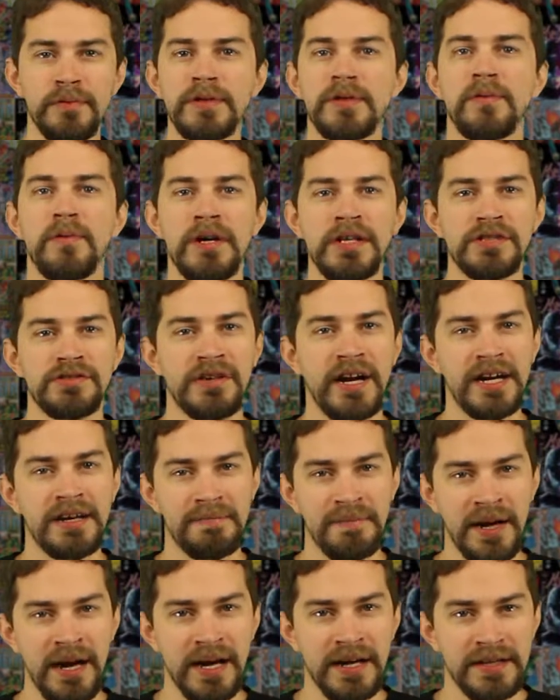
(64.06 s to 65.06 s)
with a one-track
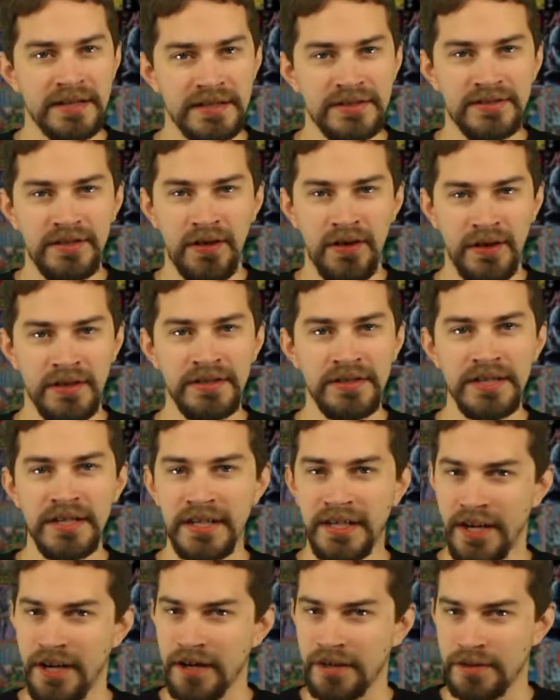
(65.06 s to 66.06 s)
mind is hardly a
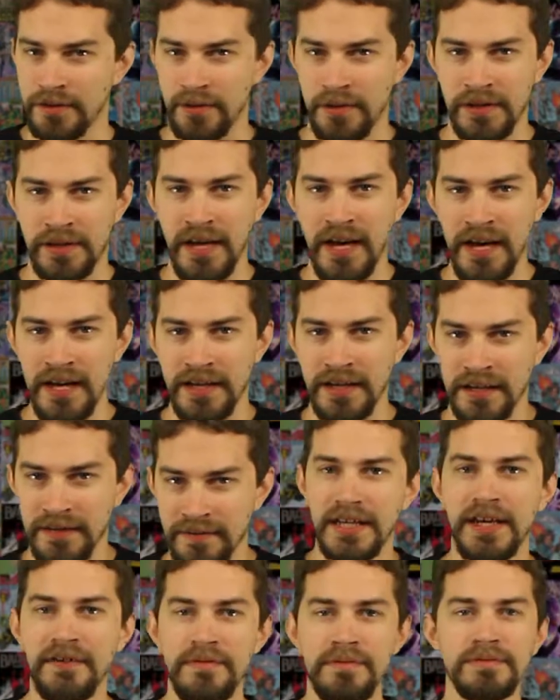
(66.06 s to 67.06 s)
character worth hating.
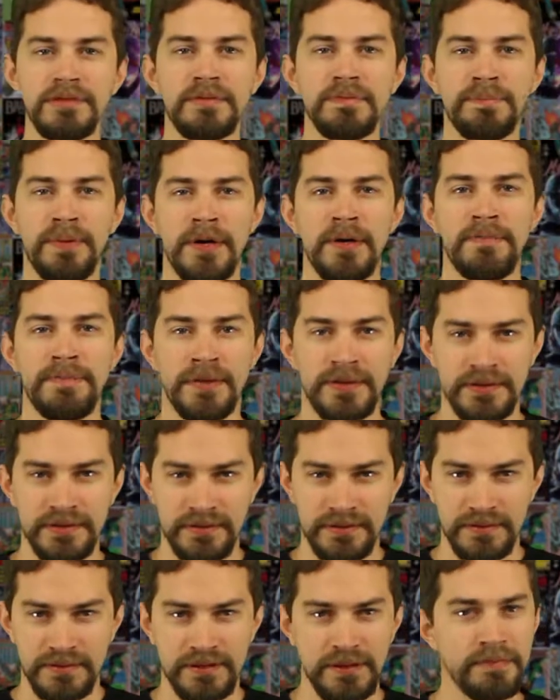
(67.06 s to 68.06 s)
Give him some purpose,
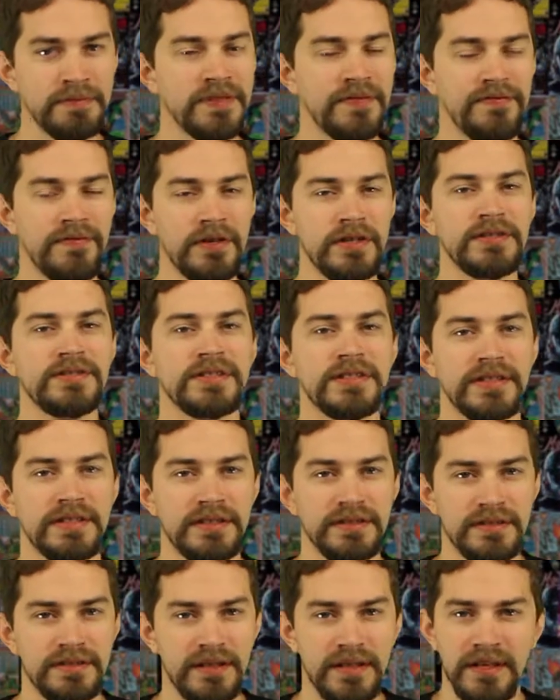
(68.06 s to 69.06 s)
some diversity,
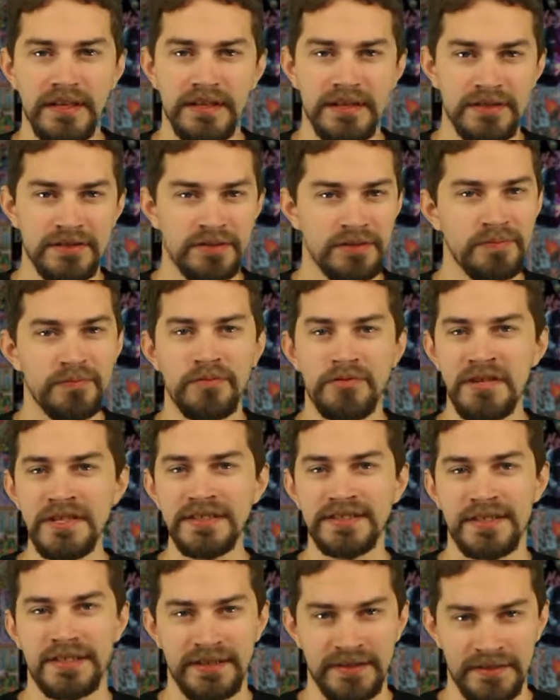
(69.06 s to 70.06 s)
and some
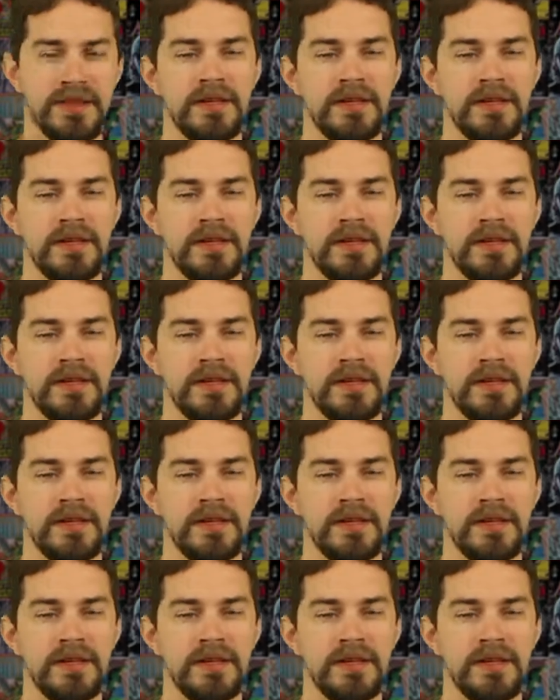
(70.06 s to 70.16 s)
reason.